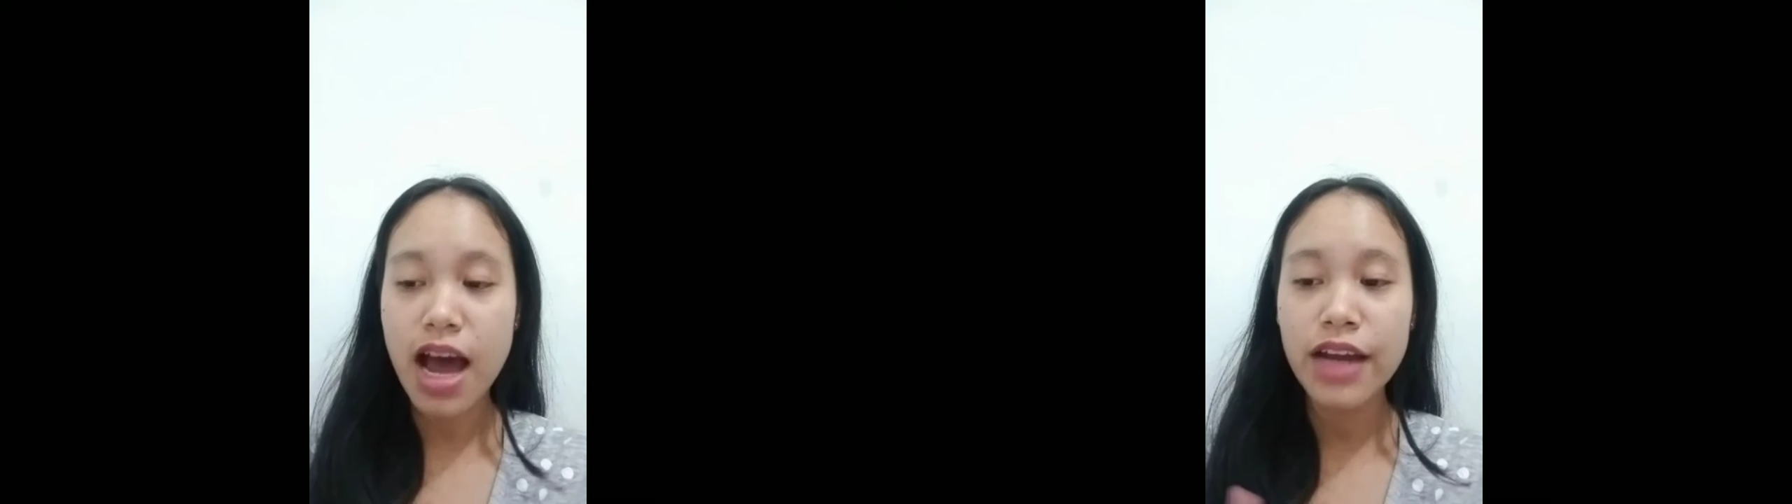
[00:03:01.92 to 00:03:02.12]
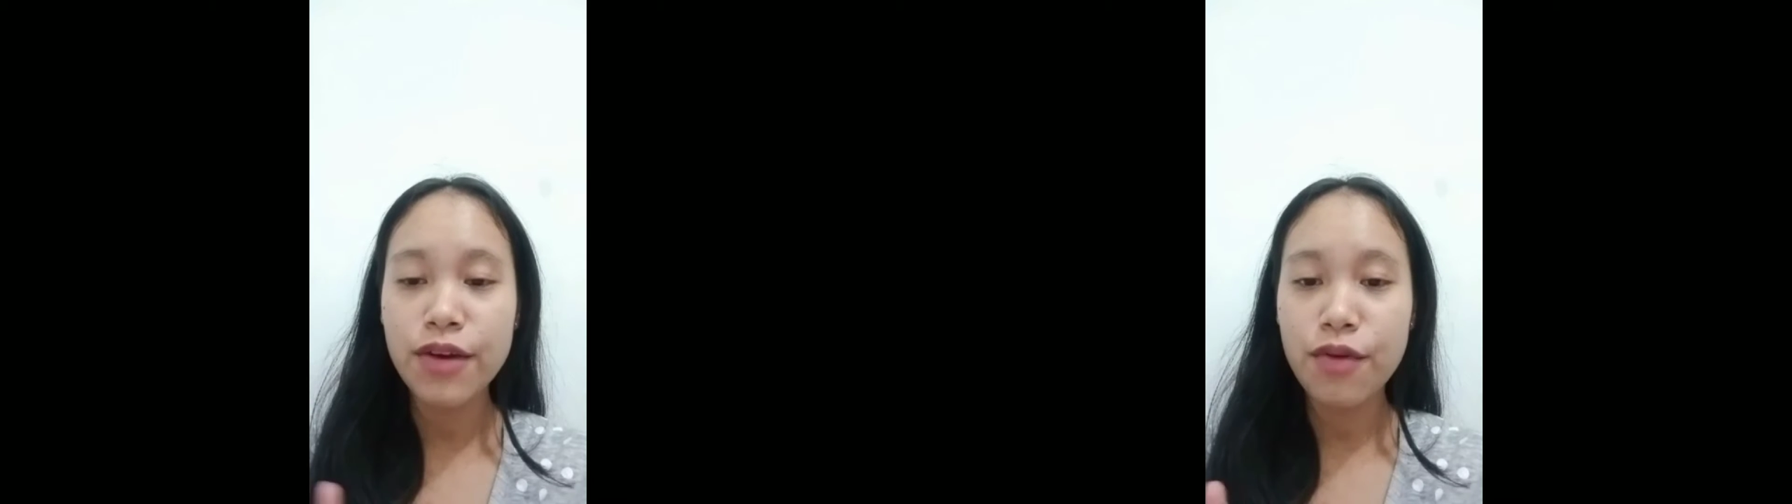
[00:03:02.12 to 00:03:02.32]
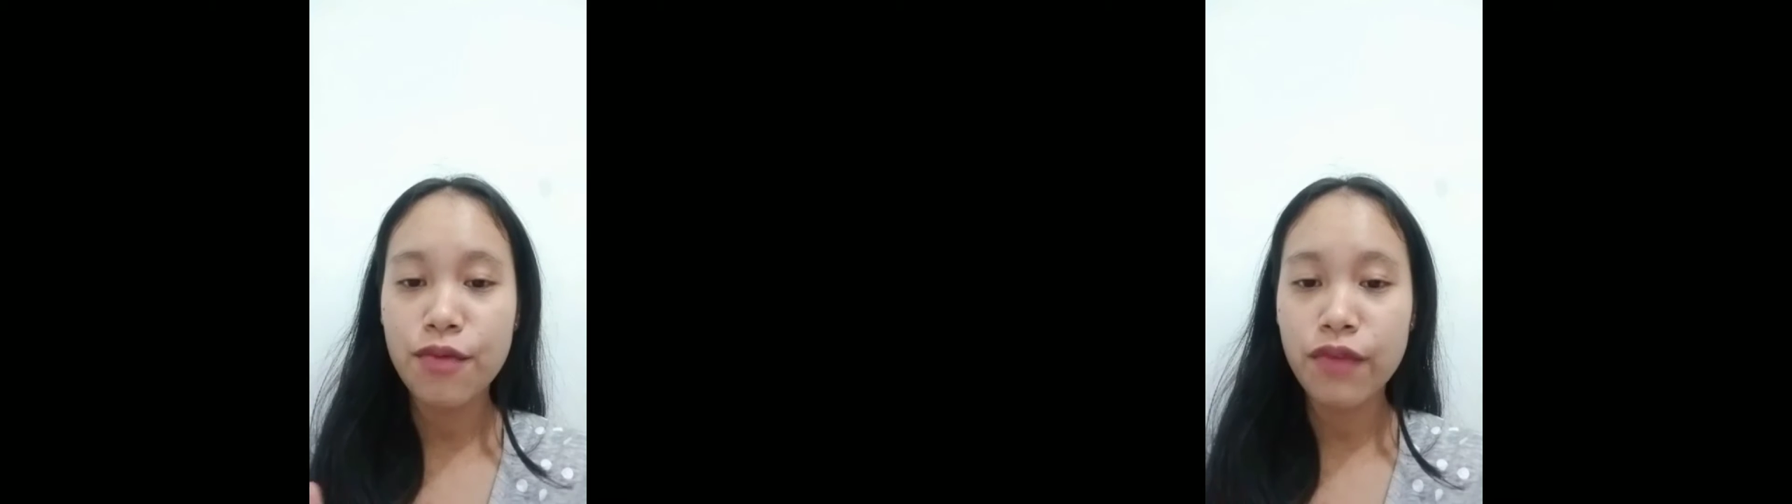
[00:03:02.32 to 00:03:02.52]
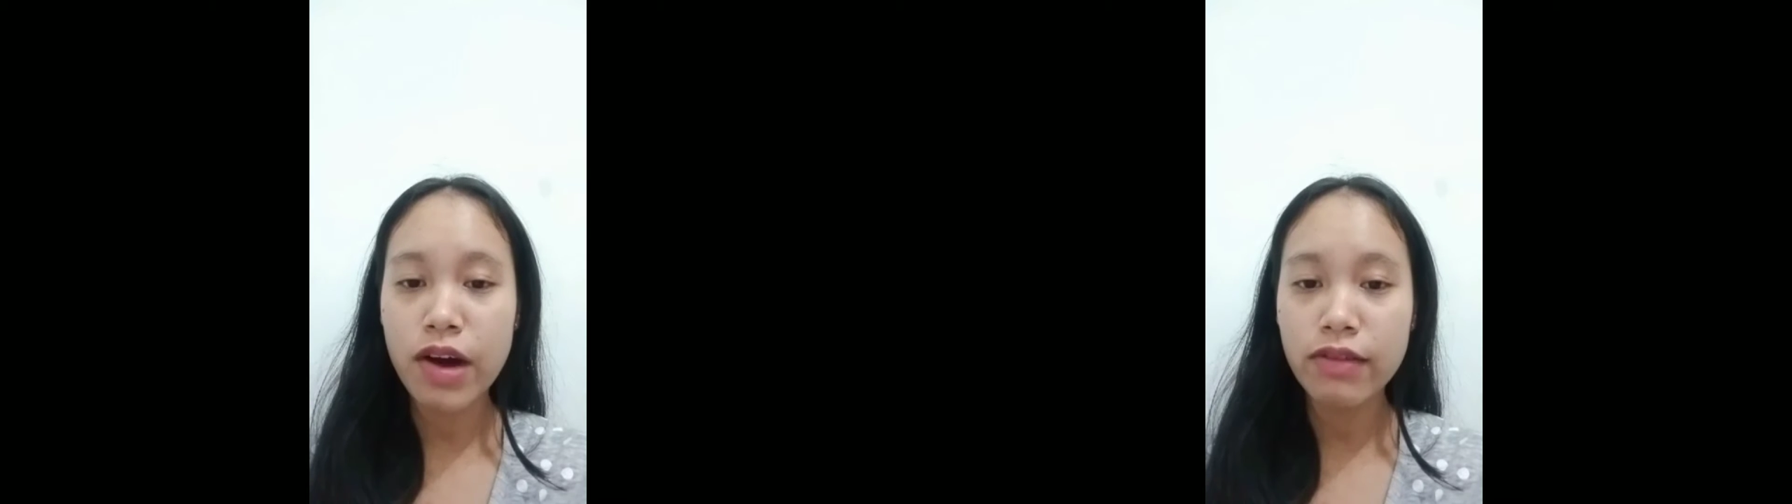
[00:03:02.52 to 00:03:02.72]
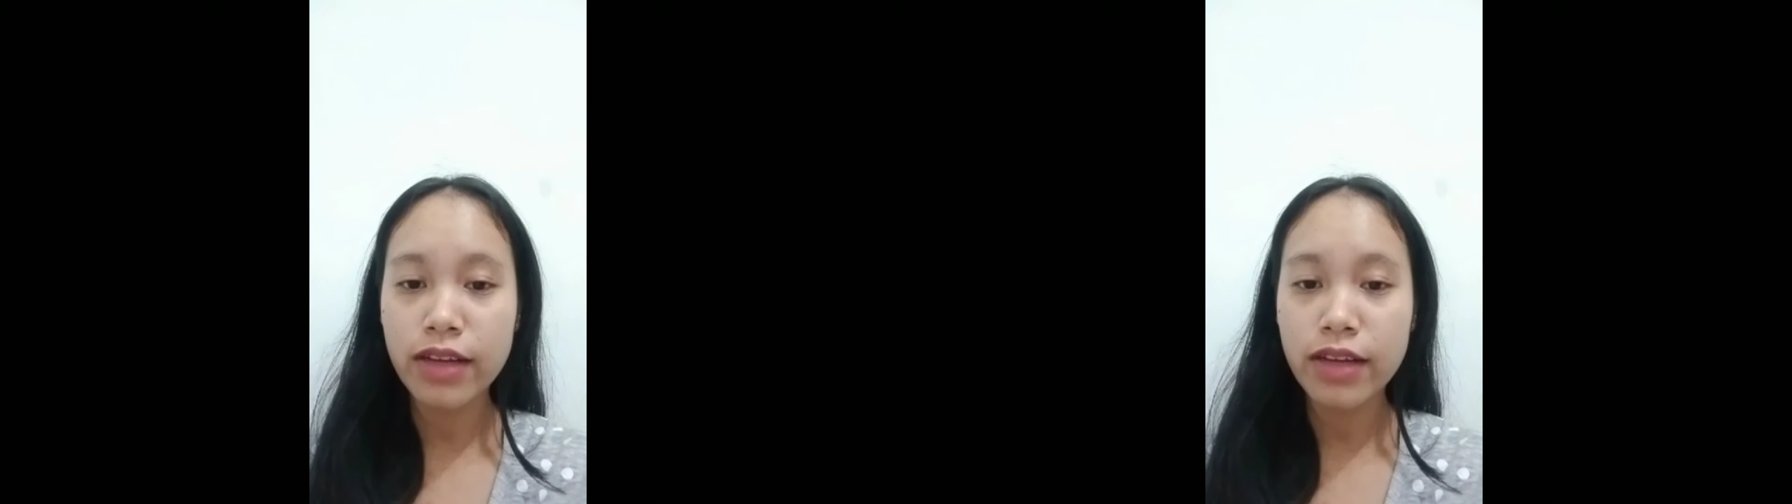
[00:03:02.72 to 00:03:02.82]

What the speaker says: I don't found